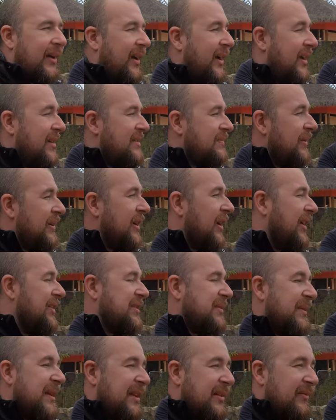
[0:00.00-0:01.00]
Uh, it's pretty
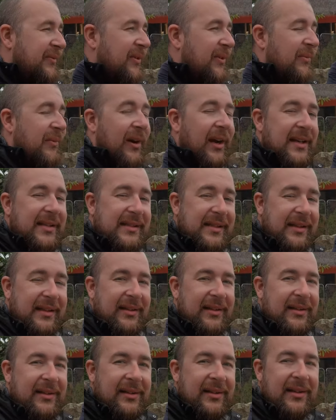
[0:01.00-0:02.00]
awesome that you can film rides
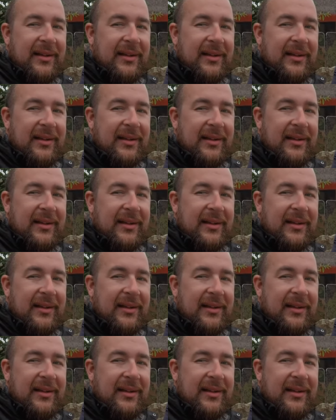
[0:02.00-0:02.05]
here.